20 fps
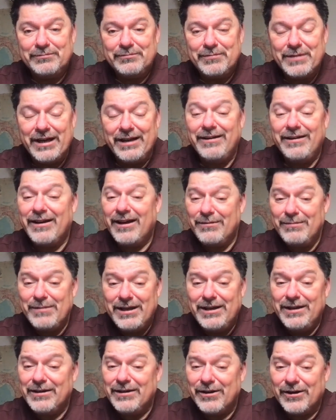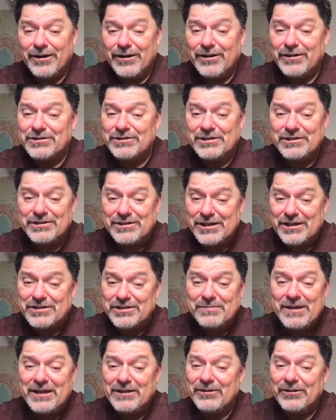by not being harsh and
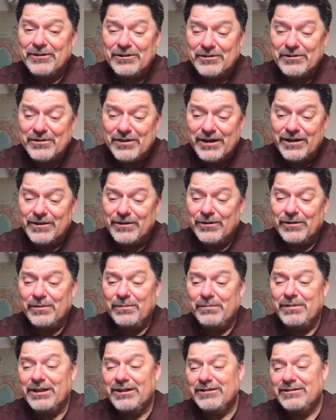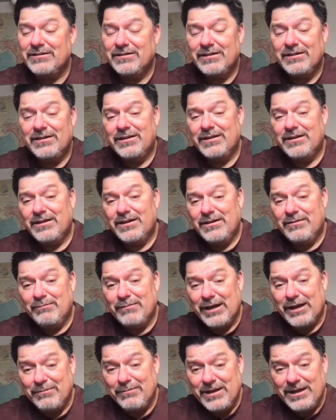judgmental and critical, but
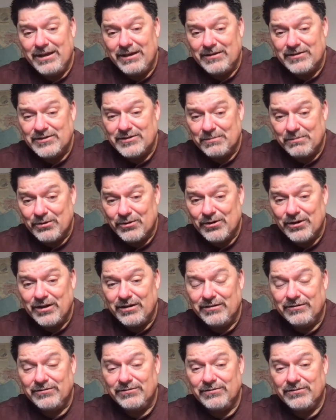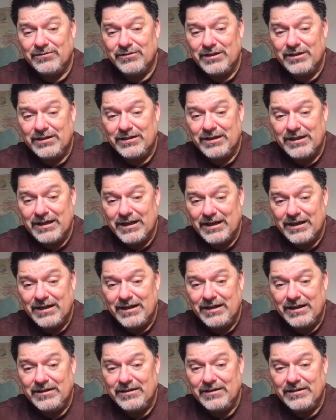by being supportive and
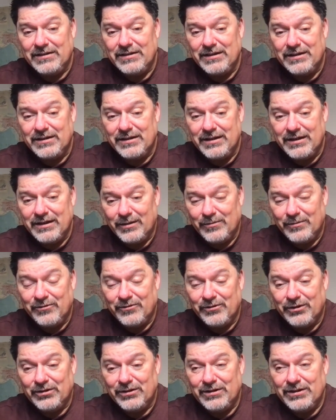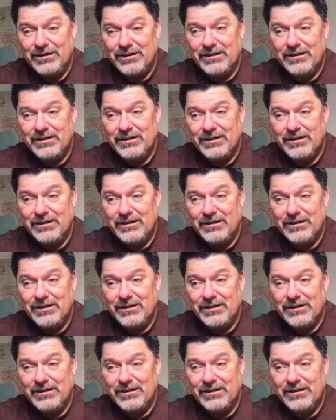kind and helpful.